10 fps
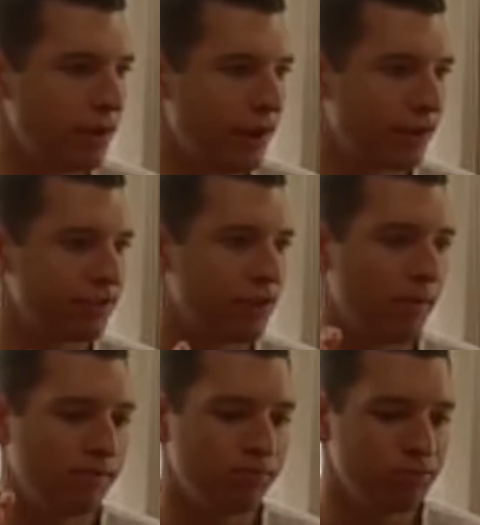Next
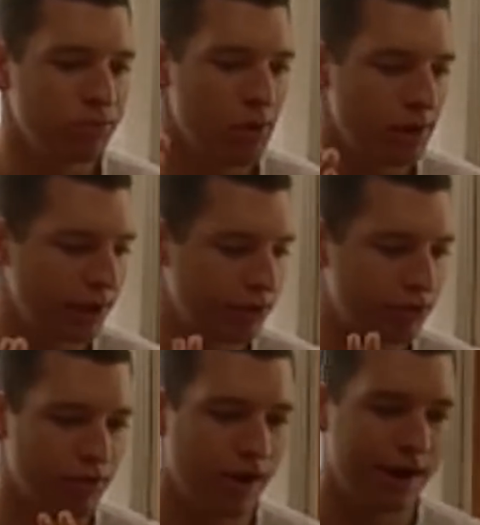up, let's
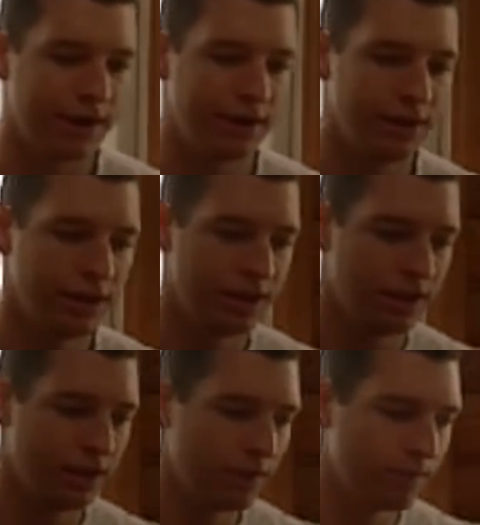try
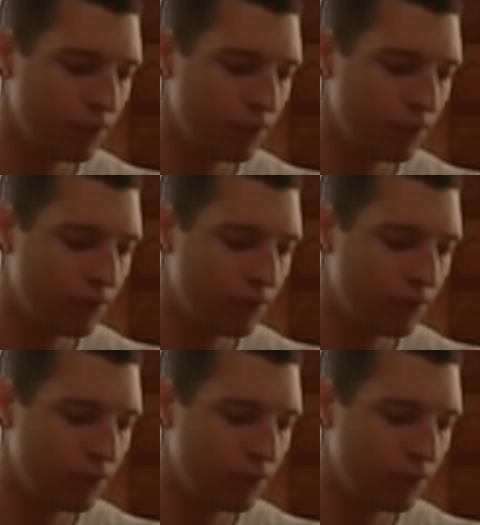I